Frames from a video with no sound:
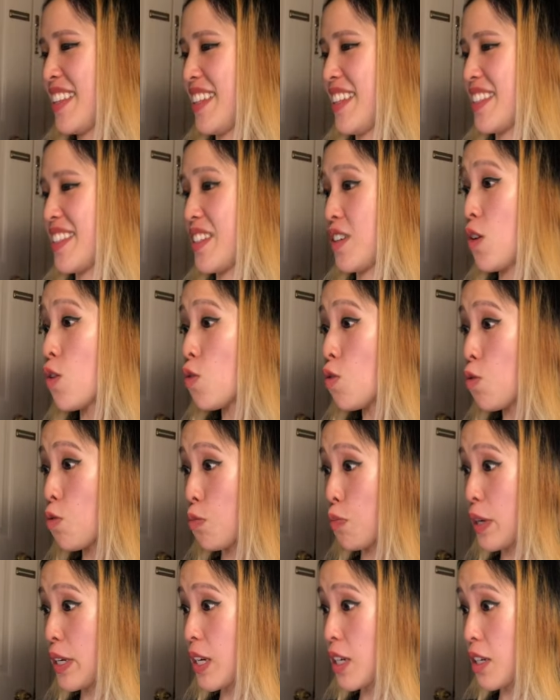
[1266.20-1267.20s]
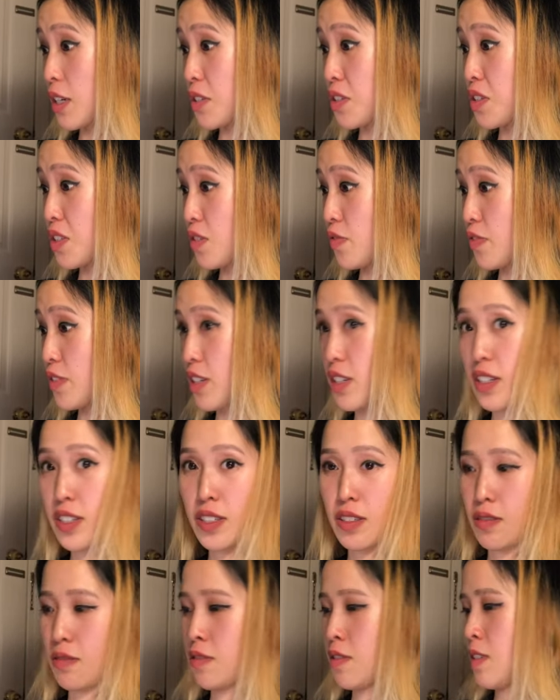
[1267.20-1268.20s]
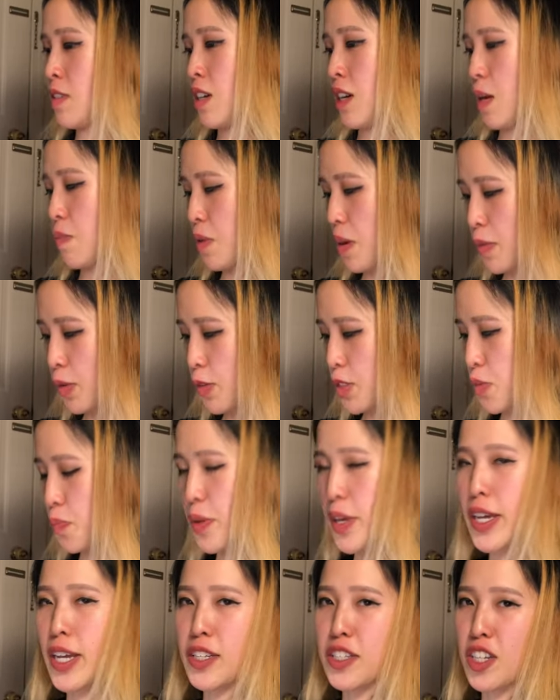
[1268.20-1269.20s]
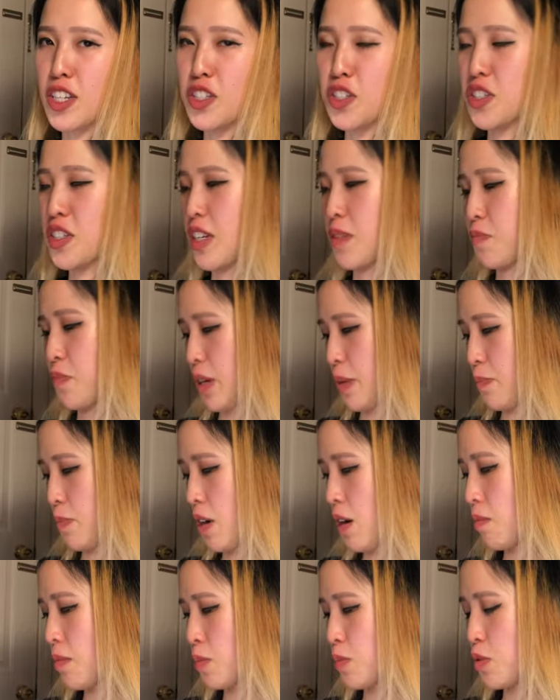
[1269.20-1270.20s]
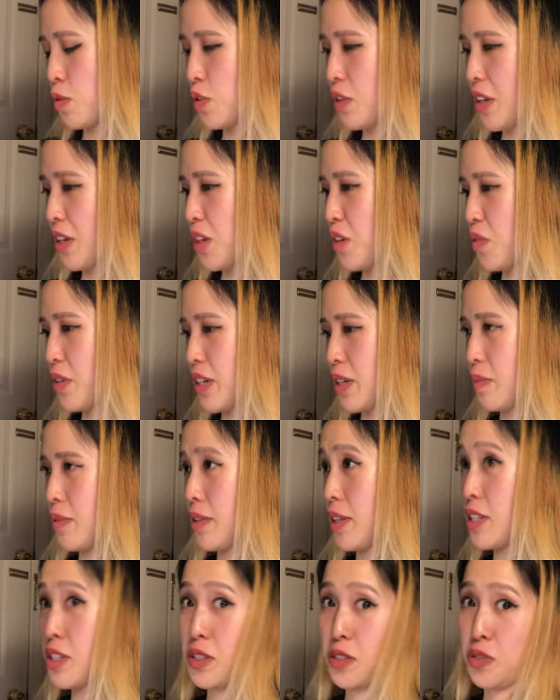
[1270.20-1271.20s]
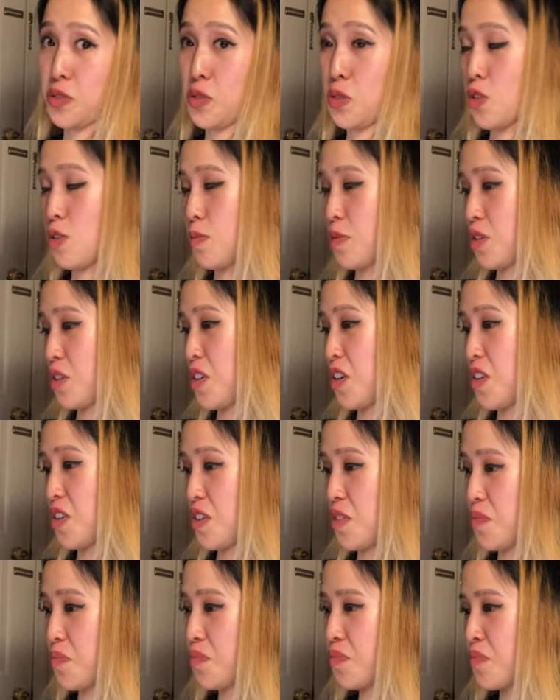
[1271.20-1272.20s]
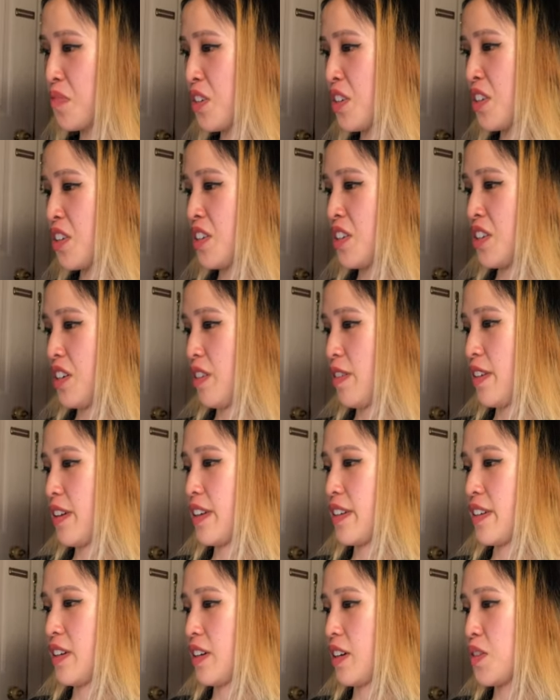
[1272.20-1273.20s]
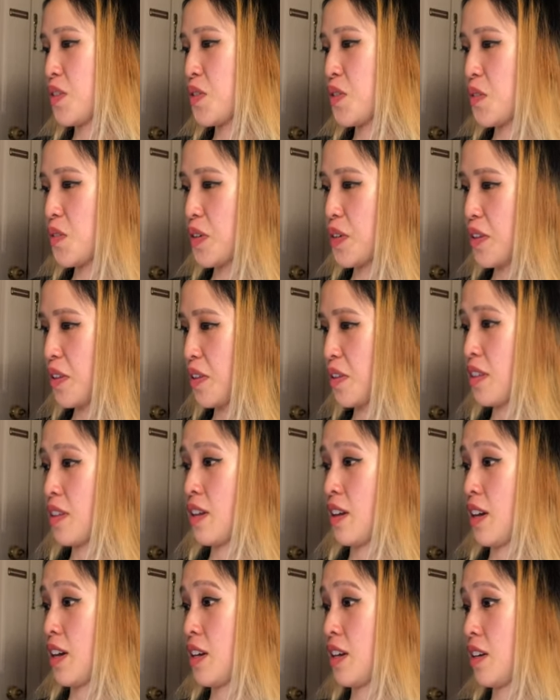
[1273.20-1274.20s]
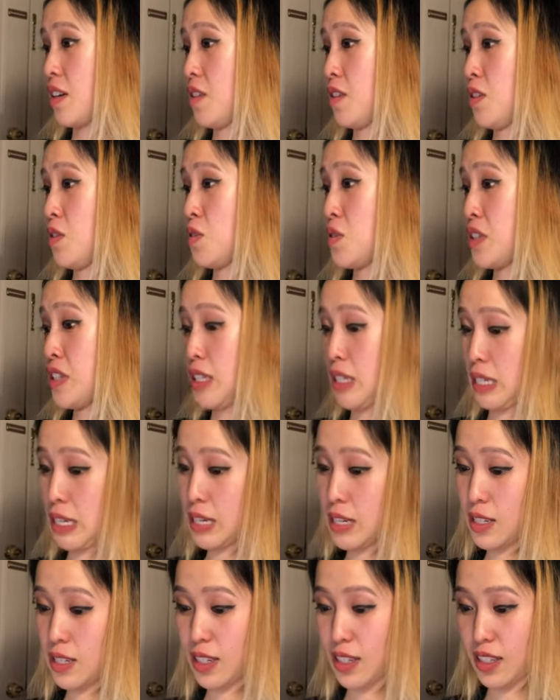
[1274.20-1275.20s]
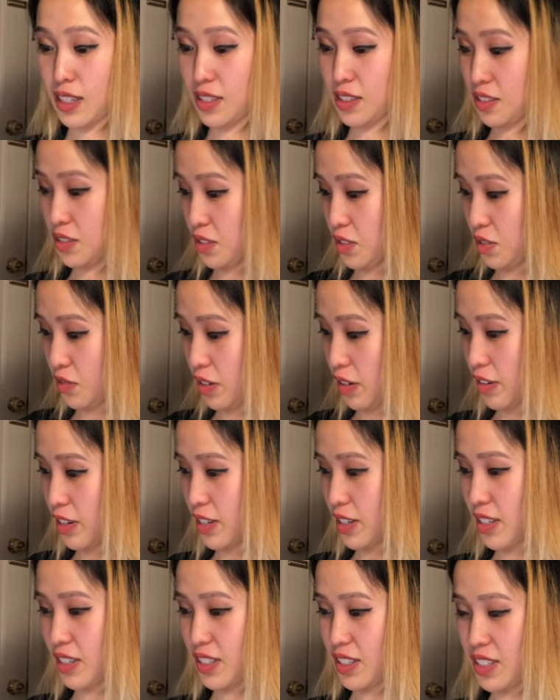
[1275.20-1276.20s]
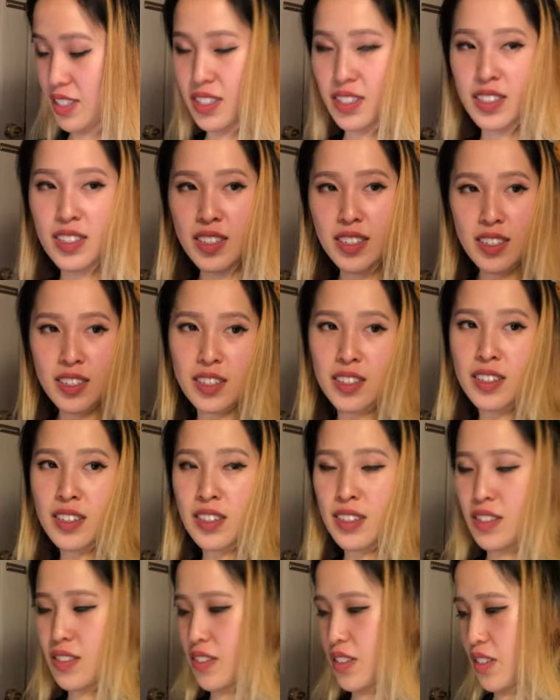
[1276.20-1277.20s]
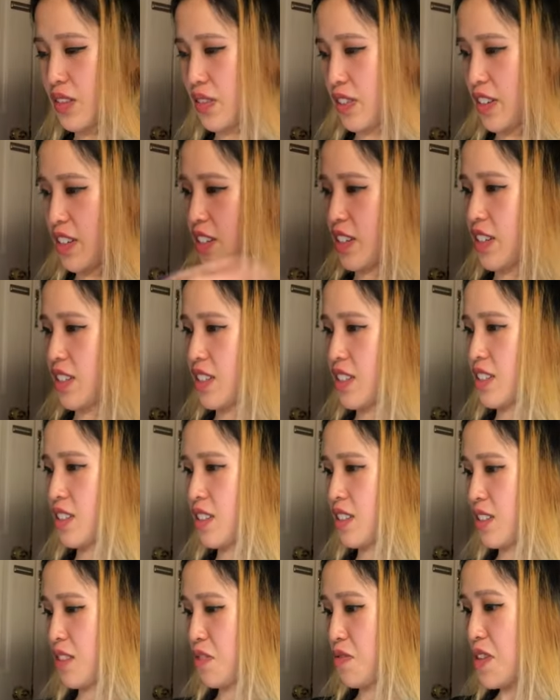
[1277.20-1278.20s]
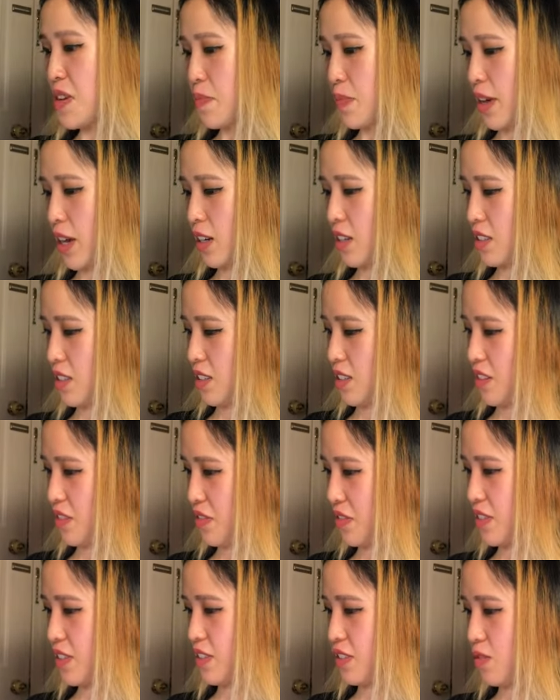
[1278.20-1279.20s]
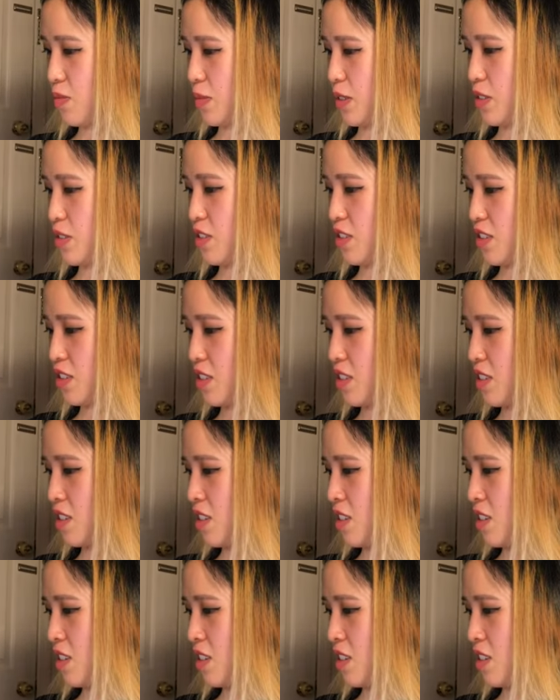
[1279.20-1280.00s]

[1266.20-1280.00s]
Let's see. Oh, we got a Sylveon. I, just, I probably wasn't paying attention. I, I probably pulled that already, but that is adorable card. All right, a Norith and Alolan Ninetales. Very nice. Very, very nice. Three packs left. Oh my goodness.